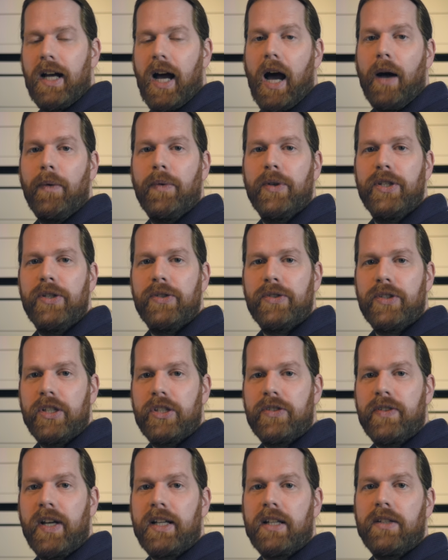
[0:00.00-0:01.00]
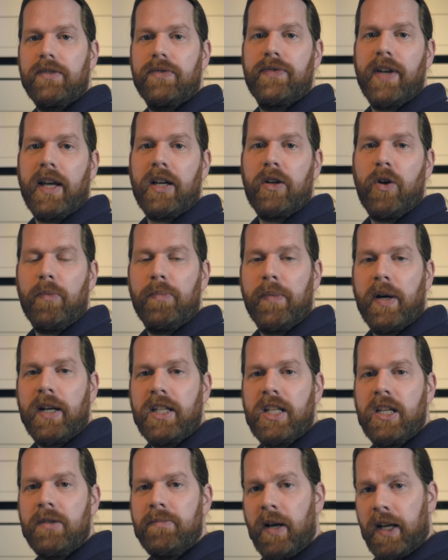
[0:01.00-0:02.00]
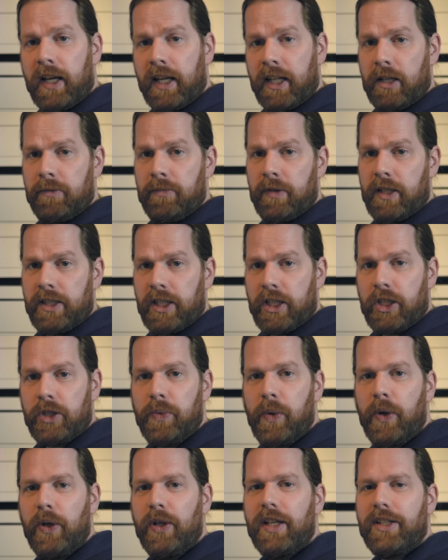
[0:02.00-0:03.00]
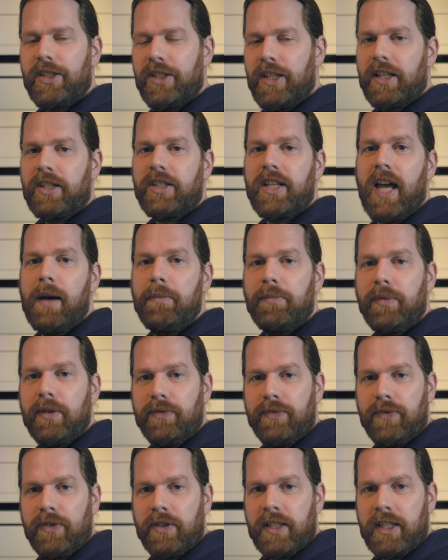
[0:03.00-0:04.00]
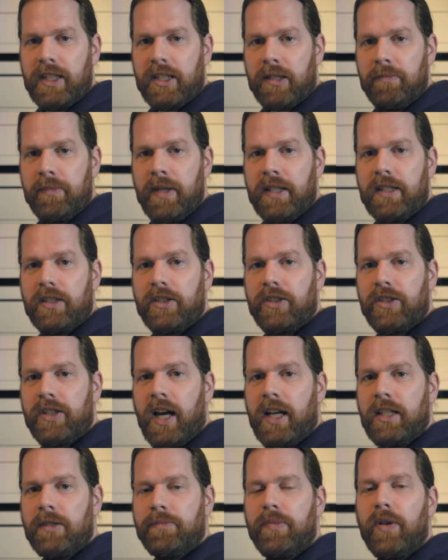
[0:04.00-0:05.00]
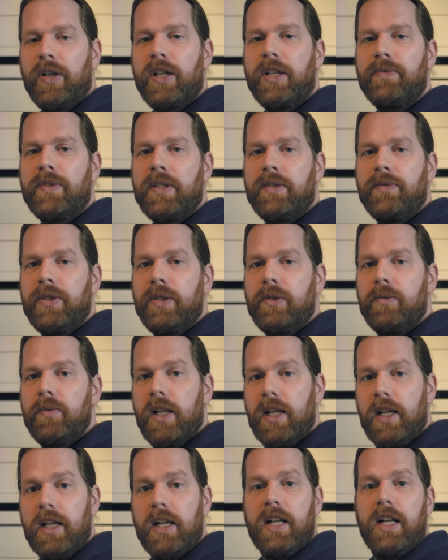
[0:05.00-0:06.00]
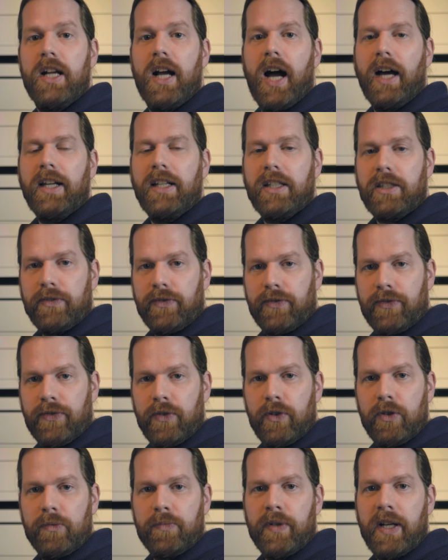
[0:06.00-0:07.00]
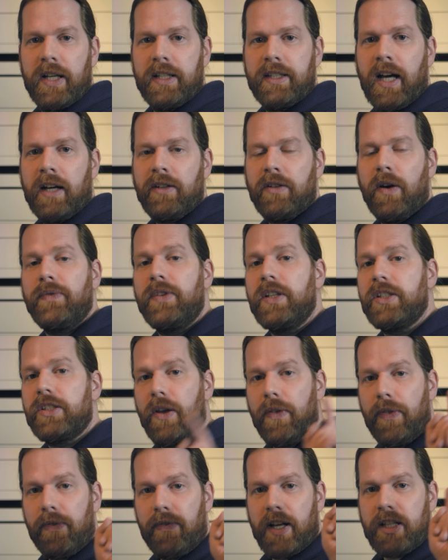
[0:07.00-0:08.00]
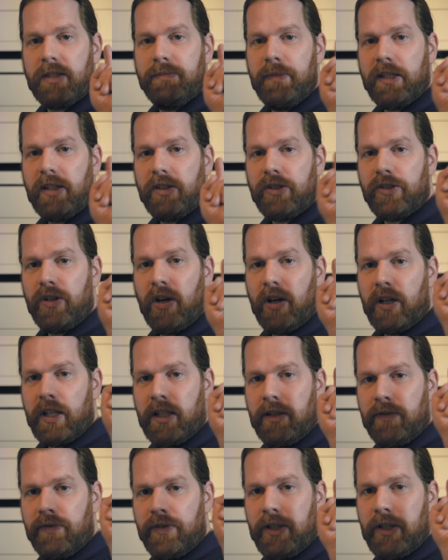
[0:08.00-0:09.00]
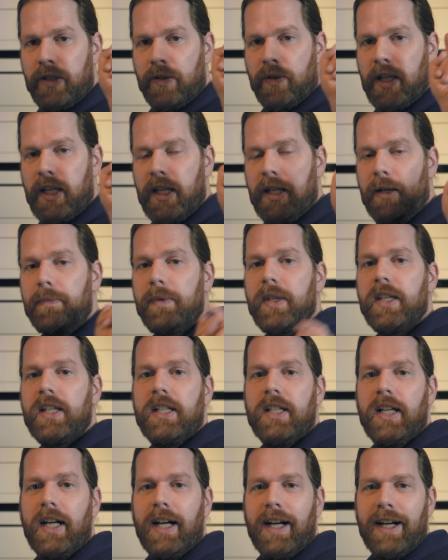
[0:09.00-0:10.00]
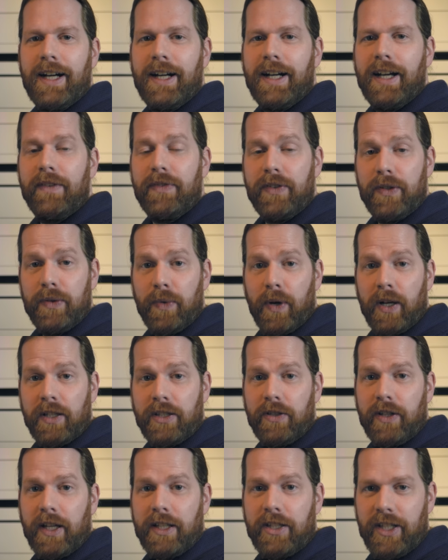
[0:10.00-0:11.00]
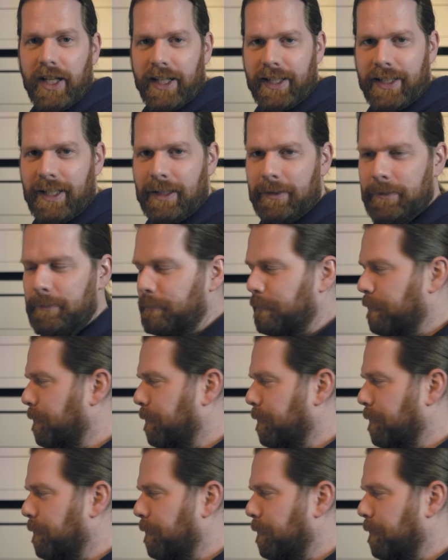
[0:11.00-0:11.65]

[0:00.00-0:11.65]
I will use the track Verkoop Manager by Cannibalistic Squirrel as an example for this mid-size plugin review. I did a full breakdown of this thrash metal song in the video here. If you want, you can check it out.